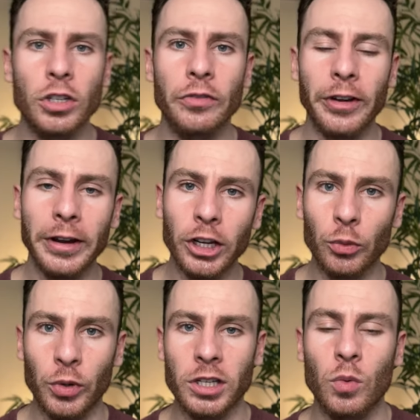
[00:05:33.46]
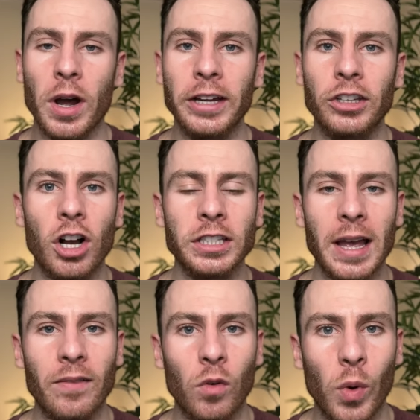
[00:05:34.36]
a very good reason why dogs
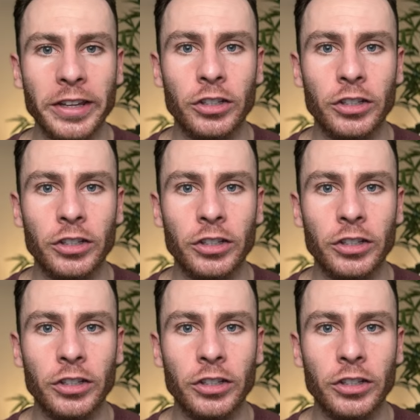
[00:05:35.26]
have wet